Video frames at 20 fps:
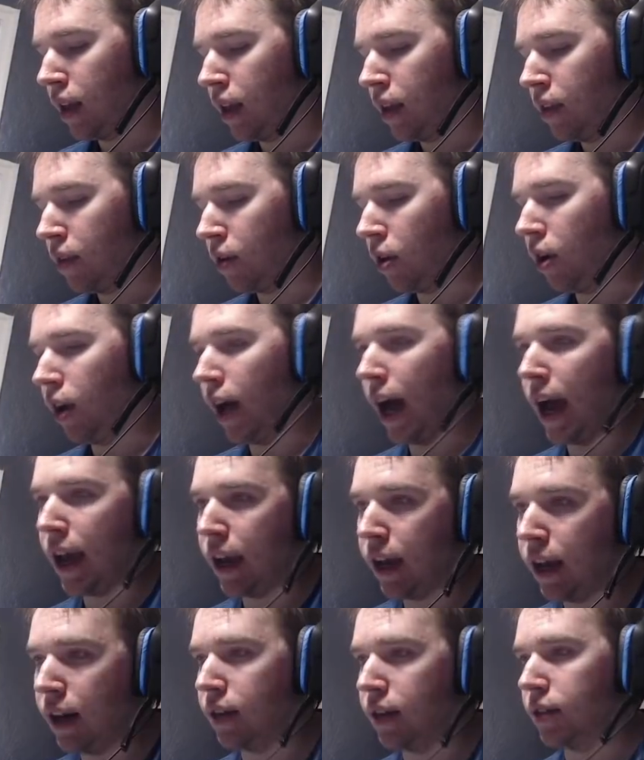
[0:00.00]
They're all
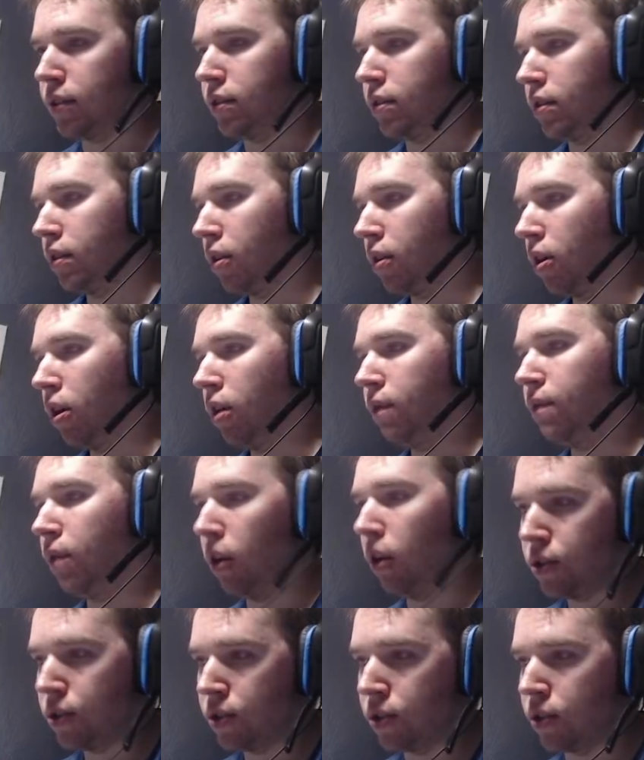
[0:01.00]
hyenas. They're all
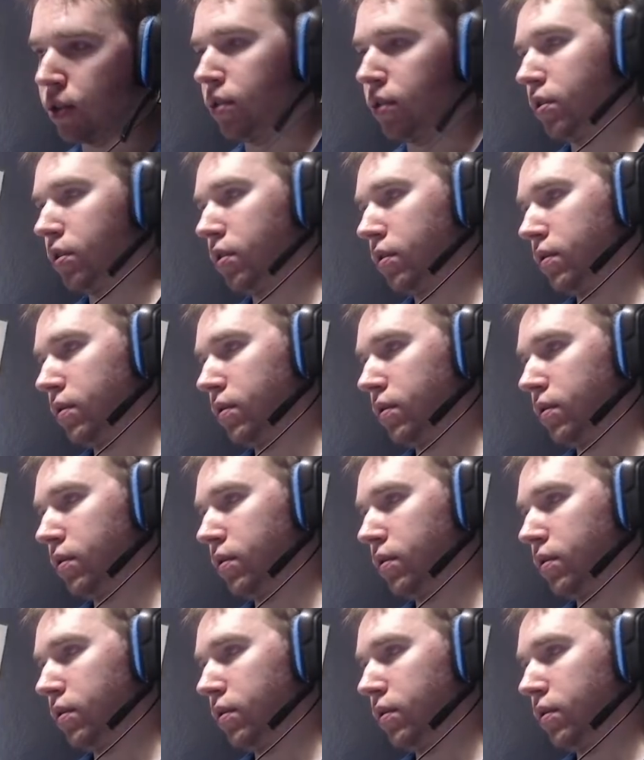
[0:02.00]
vultures.